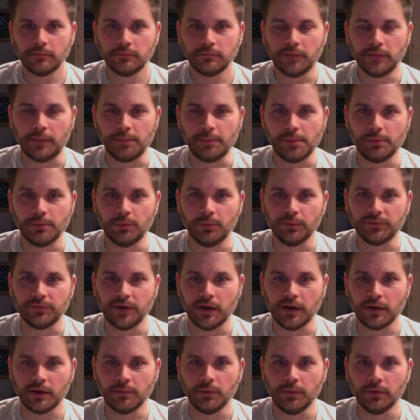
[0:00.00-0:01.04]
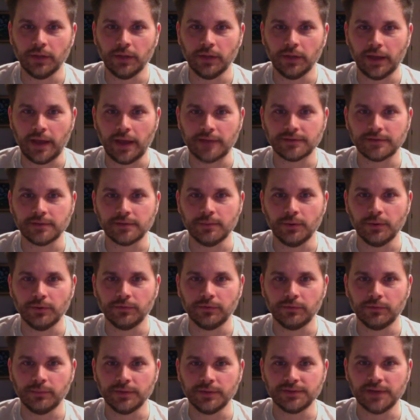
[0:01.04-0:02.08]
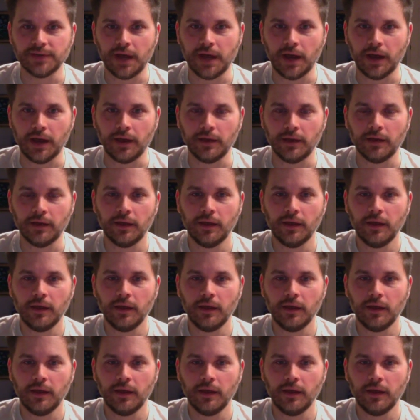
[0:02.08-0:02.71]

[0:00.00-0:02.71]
that people will talk about, like Eskimos or Maasai,